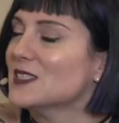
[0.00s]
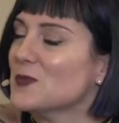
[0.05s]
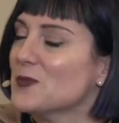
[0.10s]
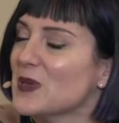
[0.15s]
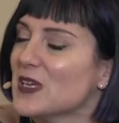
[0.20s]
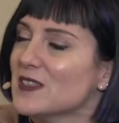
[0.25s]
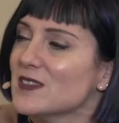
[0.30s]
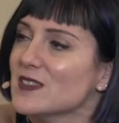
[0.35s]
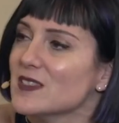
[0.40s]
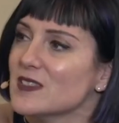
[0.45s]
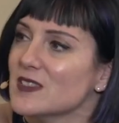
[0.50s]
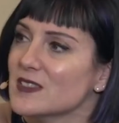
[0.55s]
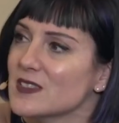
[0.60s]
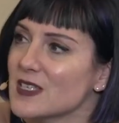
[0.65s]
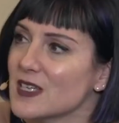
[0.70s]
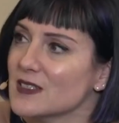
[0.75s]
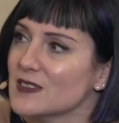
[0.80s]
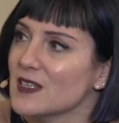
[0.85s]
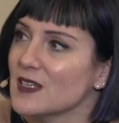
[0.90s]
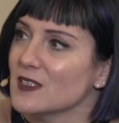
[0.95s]
It depends on the
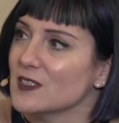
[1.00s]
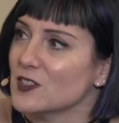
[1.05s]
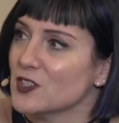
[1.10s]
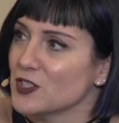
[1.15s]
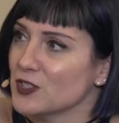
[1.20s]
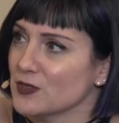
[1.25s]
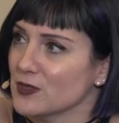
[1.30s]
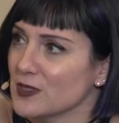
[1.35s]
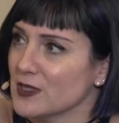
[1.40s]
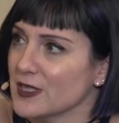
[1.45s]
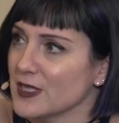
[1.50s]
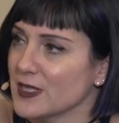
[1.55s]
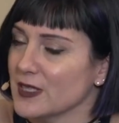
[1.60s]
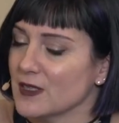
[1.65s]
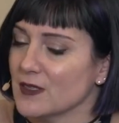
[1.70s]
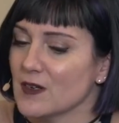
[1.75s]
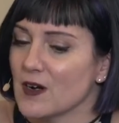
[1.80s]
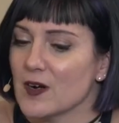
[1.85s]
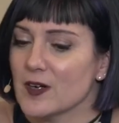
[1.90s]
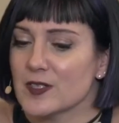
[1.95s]
technology you're looking
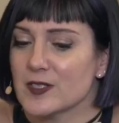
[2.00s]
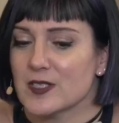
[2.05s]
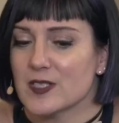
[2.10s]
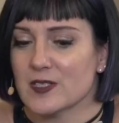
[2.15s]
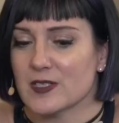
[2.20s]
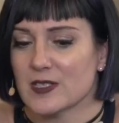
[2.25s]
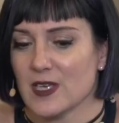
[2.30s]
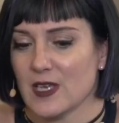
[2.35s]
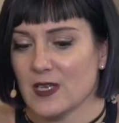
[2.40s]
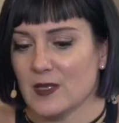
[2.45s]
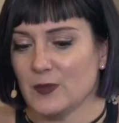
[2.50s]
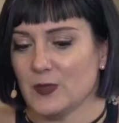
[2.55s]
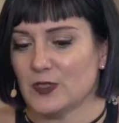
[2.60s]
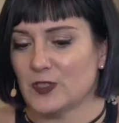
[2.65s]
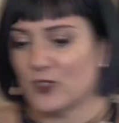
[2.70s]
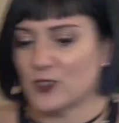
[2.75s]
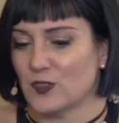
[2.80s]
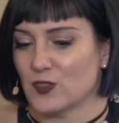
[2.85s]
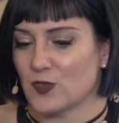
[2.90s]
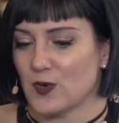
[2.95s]
at. Ours is able
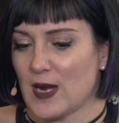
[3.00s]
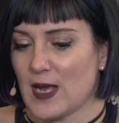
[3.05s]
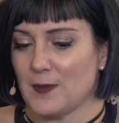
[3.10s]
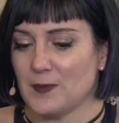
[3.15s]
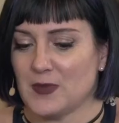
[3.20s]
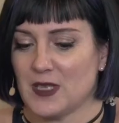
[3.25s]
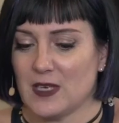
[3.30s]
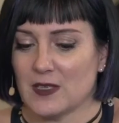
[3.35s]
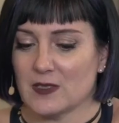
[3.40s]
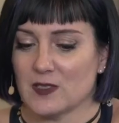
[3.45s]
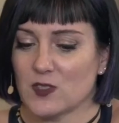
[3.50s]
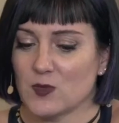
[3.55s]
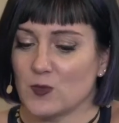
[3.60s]
to trap that.